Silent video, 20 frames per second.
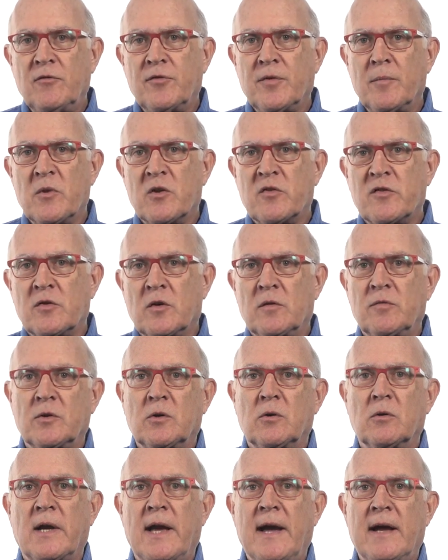from the
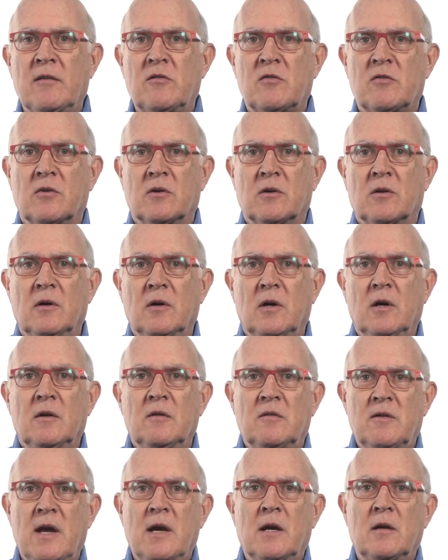cervical cancer
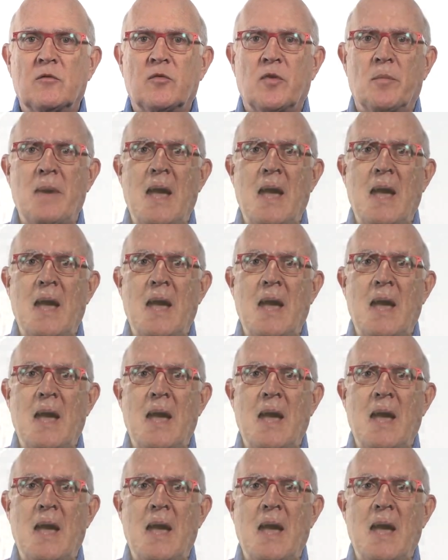taken from